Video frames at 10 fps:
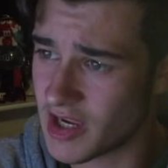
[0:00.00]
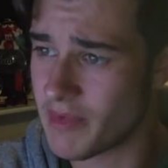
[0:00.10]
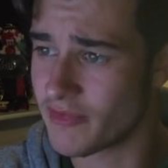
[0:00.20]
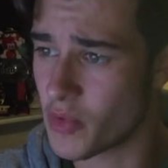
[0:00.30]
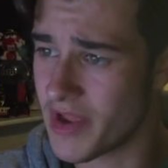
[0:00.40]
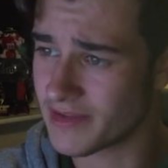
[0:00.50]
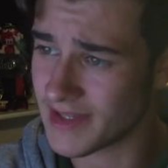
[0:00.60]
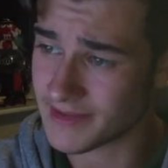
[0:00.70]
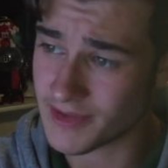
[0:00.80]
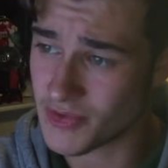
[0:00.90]
everyone else
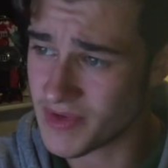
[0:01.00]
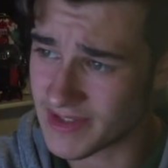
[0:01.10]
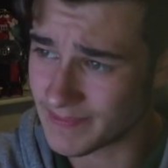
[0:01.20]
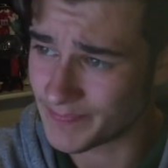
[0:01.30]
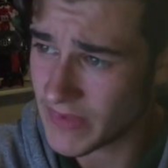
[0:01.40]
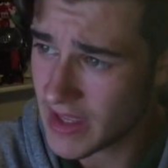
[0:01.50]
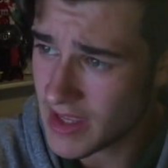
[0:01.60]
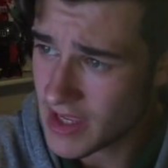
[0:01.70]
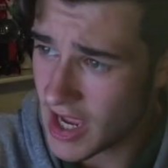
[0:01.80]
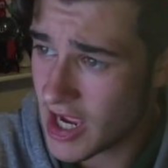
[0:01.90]
has to do it in.
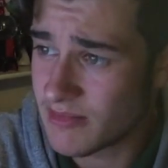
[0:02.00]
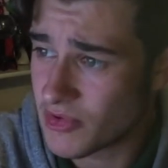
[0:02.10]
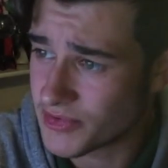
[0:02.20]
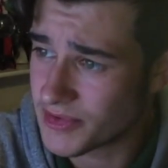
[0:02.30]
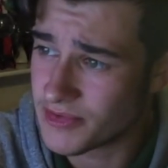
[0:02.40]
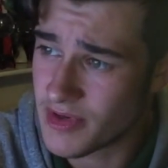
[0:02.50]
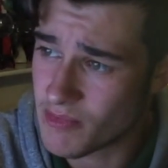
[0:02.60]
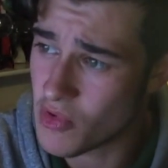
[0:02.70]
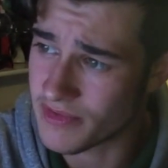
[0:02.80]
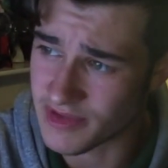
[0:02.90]
I'm also doing
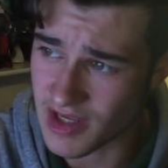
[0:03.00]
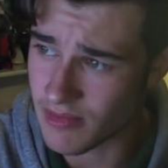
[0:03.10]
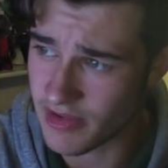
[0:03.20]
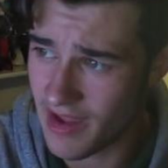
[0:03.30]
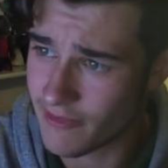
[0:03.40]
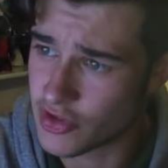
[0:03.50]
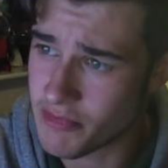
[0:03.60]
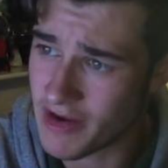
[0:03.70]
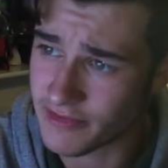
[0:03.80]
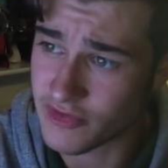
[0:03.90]
more than double the average
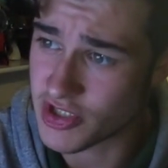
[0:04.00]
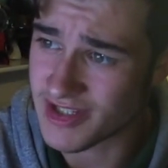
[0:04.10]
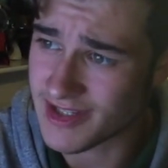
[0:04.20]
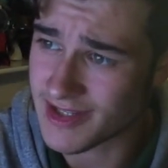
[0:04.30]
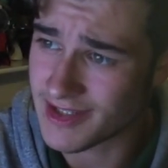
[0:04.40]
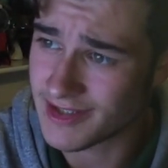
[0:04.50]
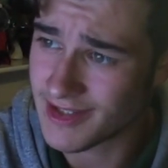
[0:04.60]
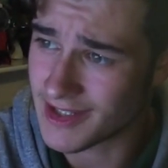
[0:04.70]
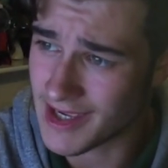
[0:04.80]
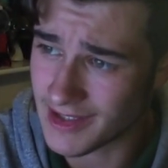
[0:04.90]
amount of GCSEs
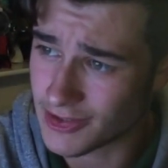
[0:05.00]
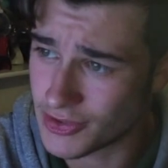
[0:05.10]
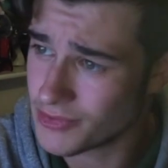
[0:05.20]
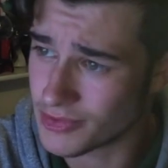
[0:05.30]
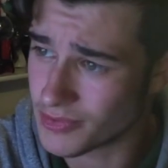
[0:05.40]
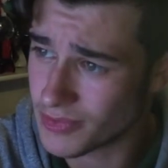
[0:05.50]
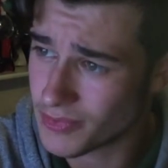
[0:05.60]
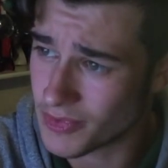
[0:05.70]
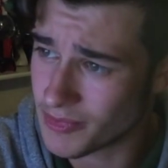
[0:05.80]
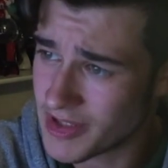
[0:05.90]
that at usual
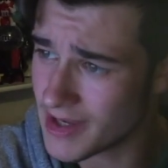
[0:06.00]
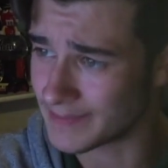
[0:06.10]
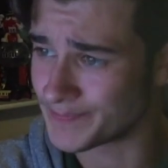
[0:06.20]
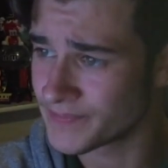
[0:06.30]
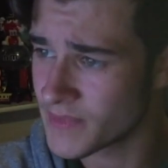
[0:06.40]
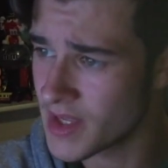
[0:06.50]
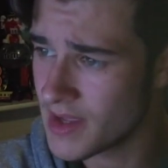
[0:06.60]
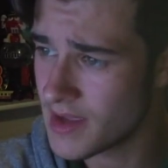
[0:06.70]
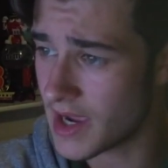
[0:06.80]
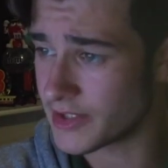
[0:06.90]
would be done.
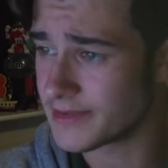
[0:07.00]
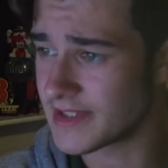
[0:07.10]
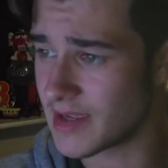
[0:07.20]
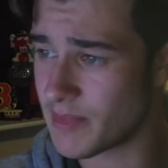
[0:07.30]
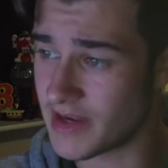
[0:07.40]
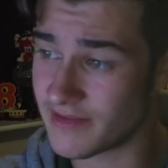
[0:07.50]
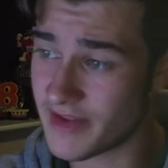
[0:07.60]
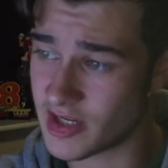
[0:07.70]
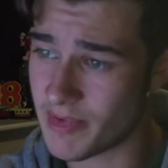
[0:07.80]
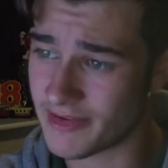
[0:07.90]
I used to get paid
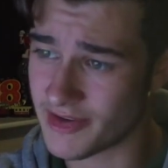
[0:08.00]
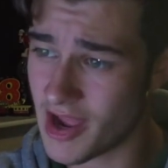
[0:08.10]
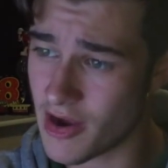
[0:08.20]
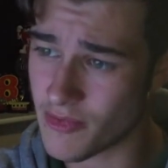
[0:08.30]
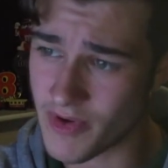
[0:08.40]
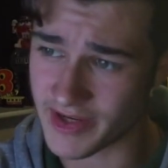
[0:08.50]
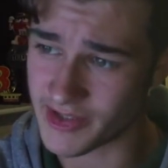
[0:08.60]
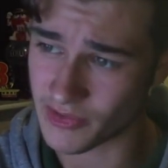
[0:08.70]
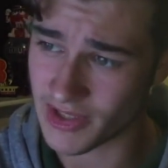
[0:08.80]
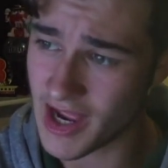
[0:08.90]
£30 an hour working
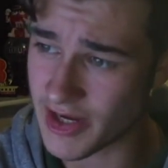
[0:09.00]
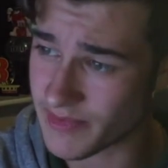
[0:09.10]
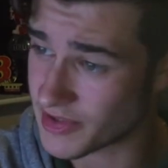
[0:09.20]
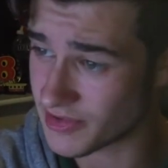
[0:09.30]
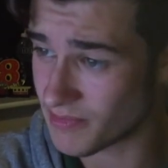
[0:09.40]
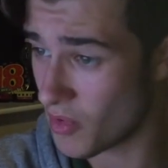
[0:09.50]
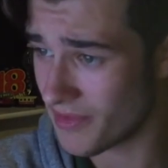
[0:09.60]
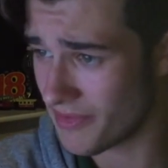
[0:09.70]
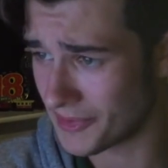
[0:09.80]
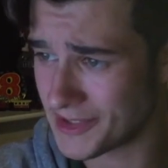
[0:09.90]
online, which is more
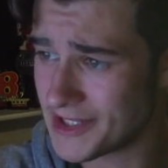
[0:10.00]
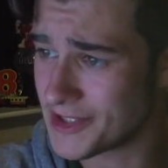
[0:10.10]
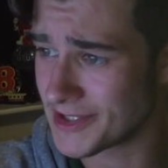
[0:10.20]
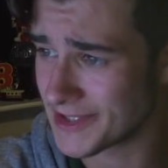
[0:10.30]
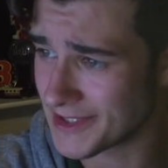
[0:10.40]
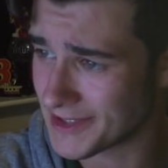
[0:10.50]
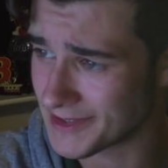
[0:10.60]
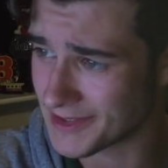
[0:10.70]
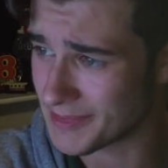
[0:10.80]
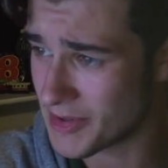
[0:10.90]
than the teaching
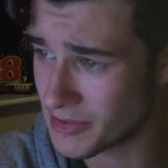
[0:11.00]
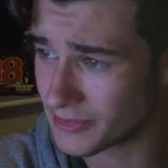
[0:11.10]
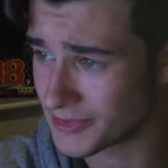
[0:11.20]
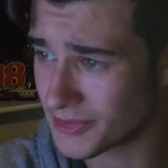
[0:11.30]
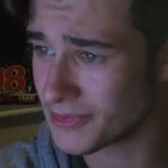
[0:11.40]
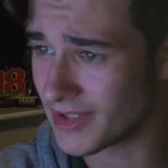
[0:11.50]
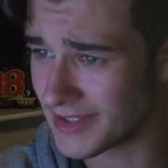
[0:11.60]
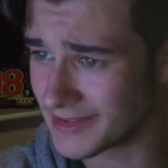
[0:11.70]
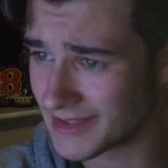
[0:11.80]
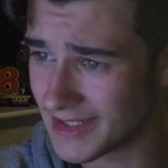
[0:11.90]
assistants at my old school
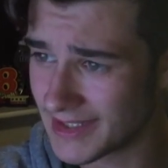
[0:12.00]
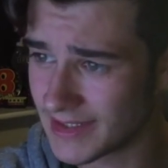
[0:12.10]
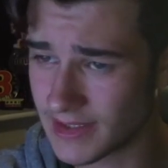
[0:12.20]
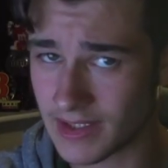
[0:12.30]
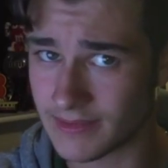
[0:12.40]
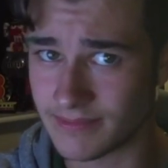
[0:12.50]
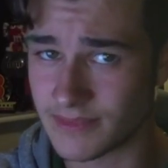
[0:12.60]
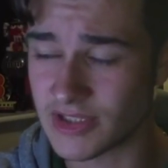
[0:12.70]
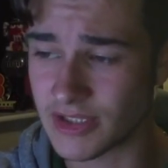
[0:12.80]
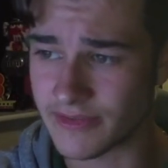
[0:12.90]
earned. I
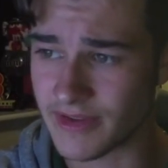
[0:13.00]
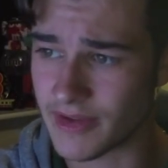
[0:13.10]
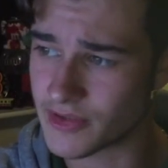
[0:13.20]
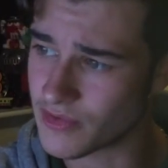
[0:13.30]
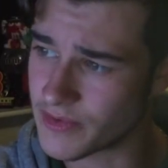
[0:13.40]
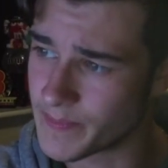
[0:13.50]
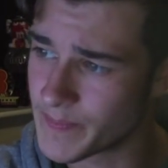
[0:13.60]
don't think that's true.